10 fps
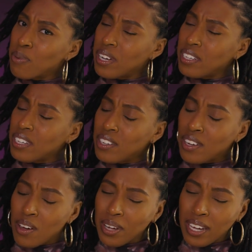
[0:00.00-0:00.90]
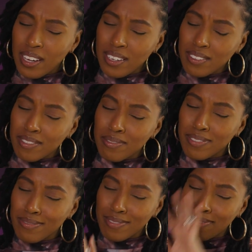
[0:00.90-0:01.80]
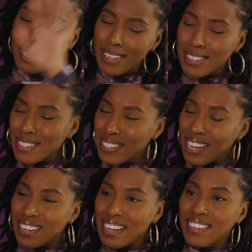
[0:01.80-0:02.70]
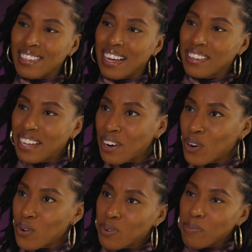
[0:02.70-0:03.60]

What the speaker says: really, and we need to design that over.